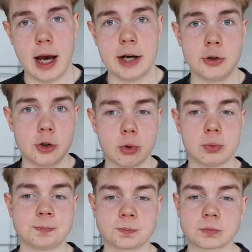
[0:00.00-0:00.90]
And
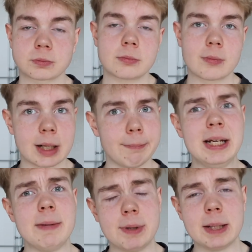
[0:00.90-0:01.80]

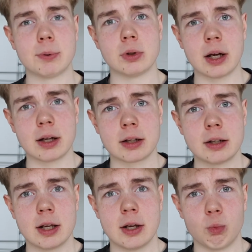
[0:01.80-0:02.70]
many people are
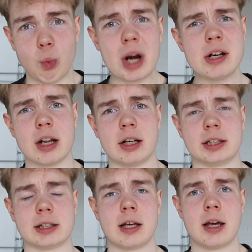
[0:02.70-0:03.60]

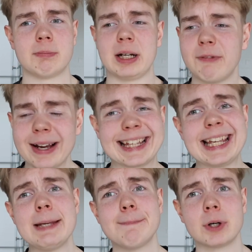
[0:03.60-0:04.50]
wondering, but if I
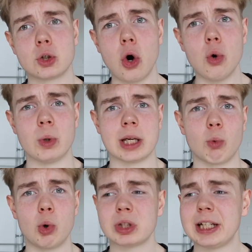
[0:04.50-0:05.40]
keep going,
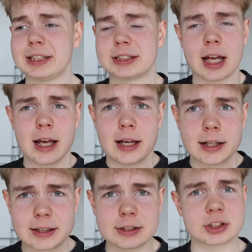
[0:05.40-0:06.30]
won't I just
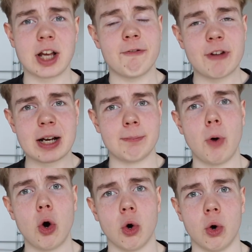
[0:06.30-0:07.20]
suffer
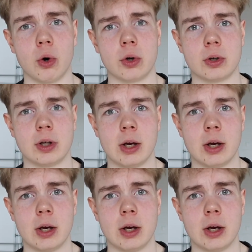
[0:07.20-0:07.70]
more?